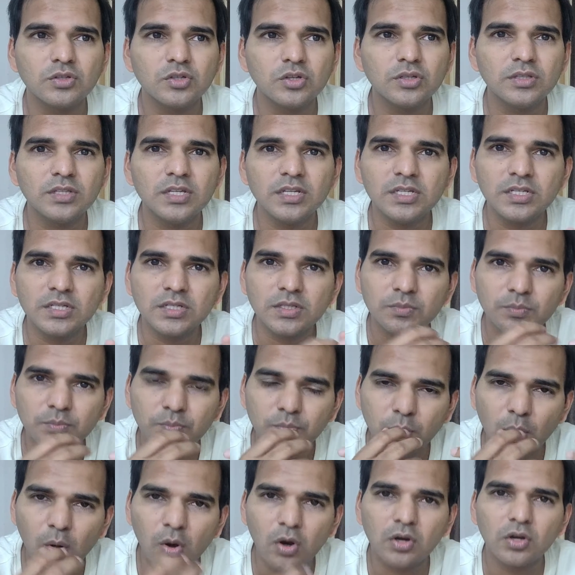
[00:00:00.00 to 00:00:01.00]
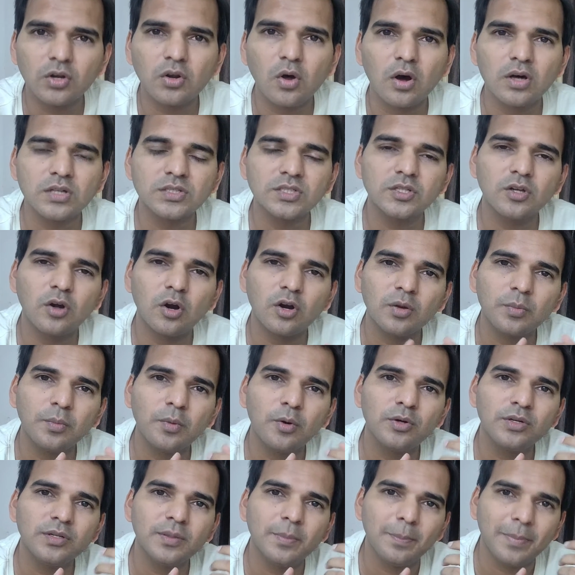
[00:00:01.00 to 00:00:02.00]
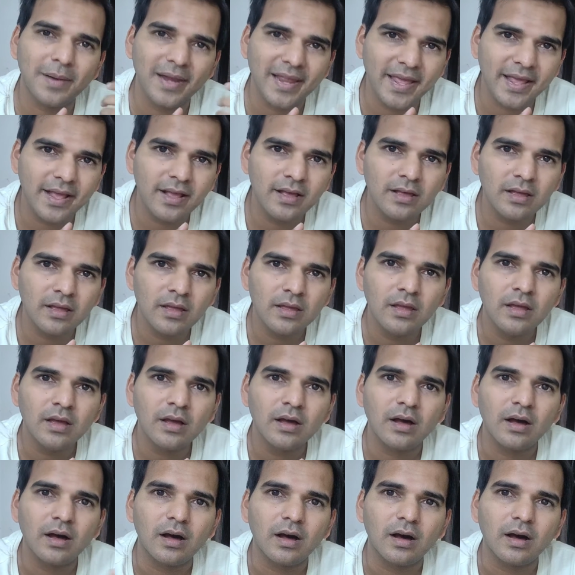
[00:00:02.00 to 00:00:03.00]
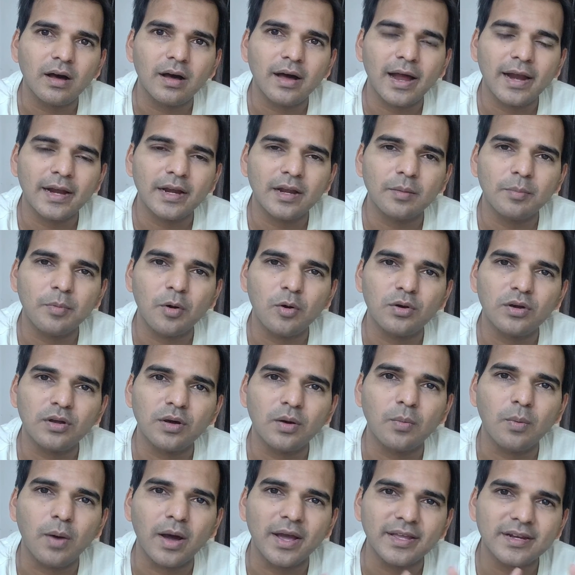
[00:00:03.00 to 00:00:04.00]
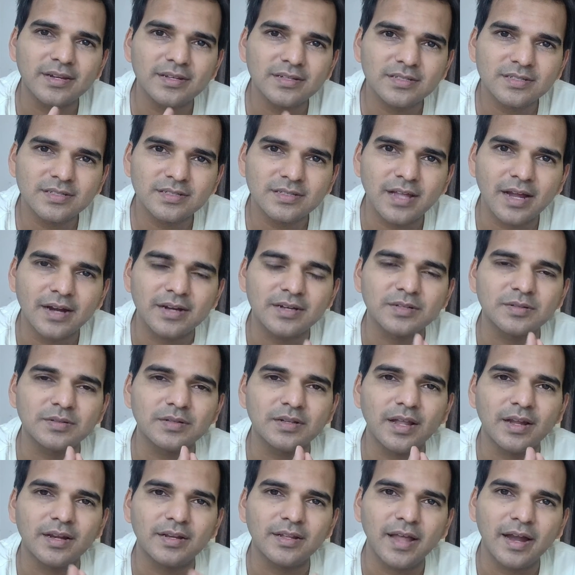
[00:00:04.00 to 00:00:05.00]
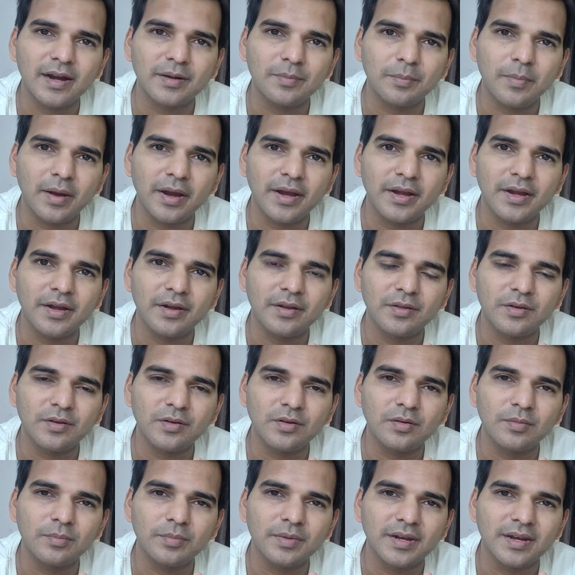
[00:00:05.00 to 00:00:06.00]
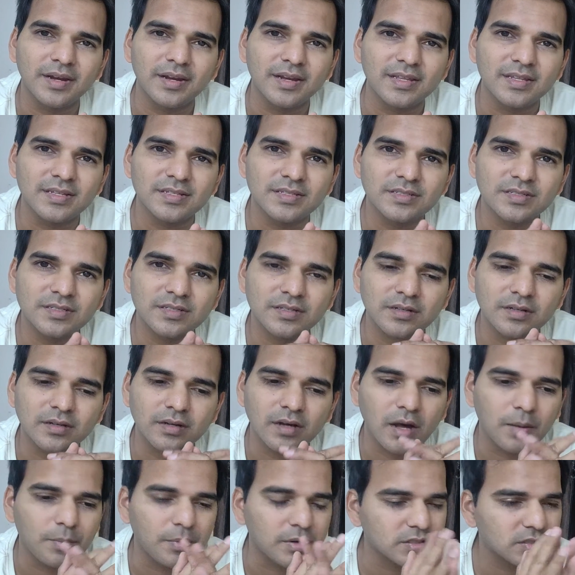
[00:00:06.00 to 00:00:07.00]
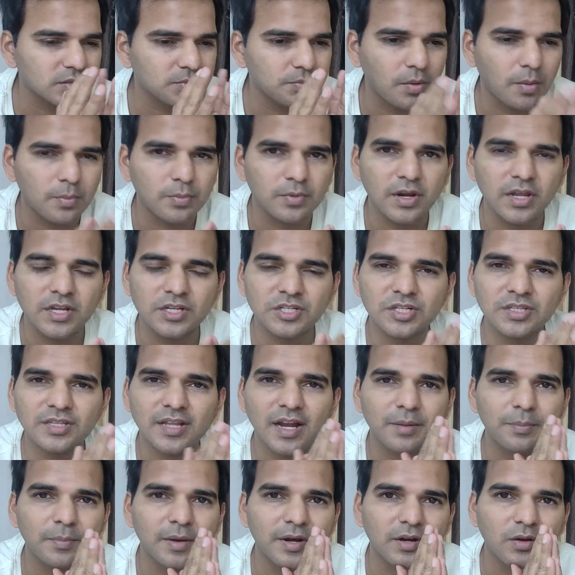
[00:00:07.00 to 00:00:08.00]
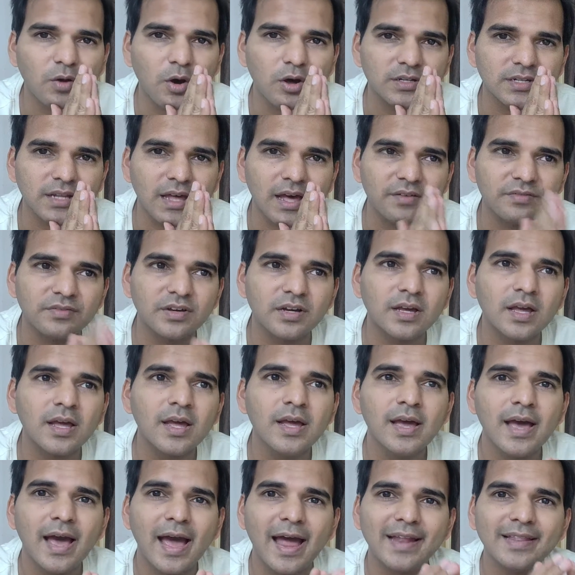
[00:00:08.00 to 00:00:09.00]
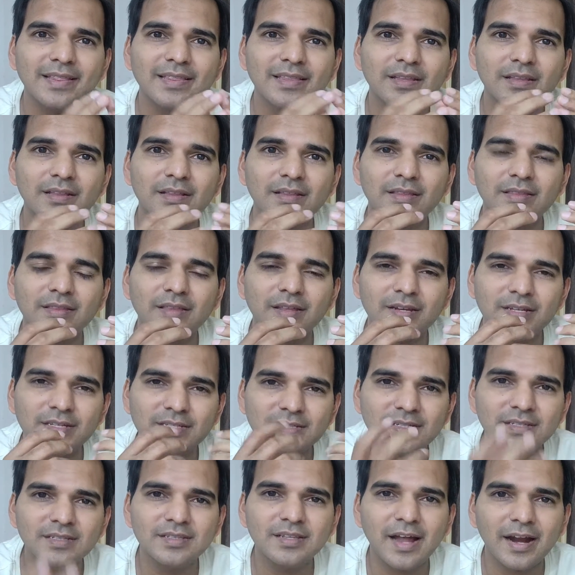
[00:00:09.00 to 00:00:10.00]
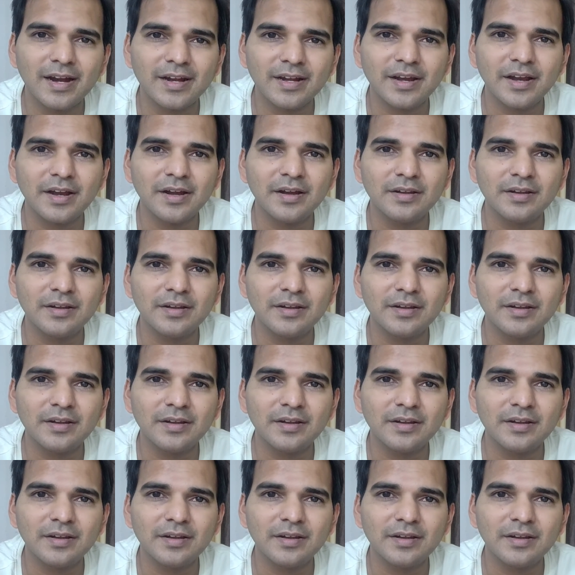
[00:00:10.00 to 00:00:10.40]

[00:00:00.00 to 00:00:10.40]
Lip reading: this book talks a lot about the plague, and about a virus that might be released amongst the population, that might cause havoc. And the reason that